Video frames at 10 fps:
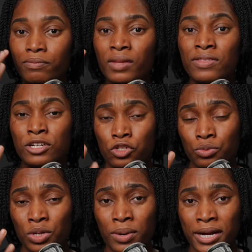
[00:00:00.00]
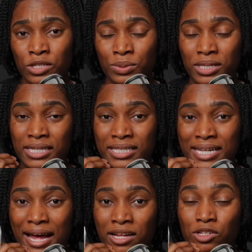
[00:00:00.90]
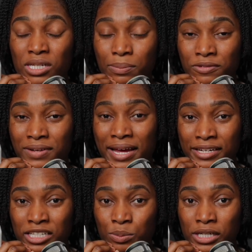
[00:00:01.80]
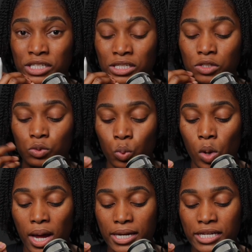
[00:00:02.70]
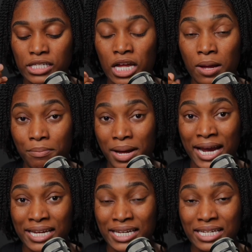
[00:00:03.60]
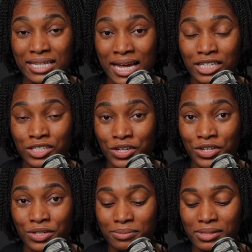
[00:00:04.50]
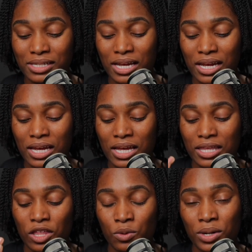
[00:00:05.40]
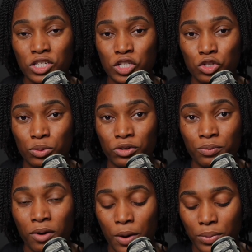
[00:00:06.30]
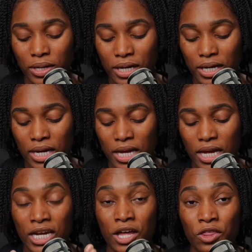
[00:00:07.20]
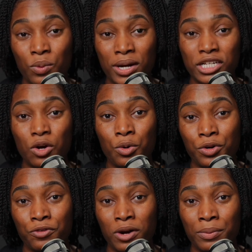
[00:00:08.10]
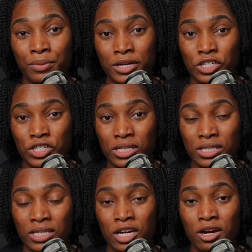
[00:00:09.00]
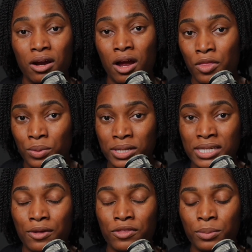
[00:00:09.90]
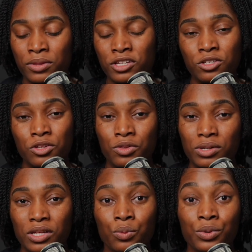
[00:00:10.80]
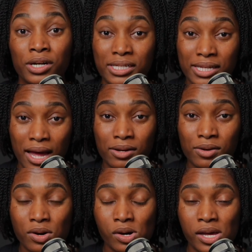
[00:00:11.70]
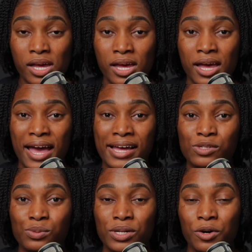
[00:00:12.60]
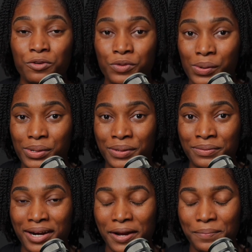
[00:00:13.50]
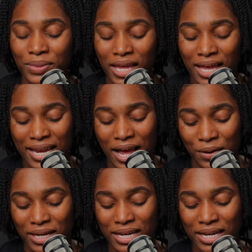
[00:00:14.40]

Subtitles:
There's three ways we tackle simplifying expressions. One is combining like terms. The other one is distributive property. Another one is order of operations. And there are other ones out there, but these are the three that we're going to tackle as we go forward, all right? Now,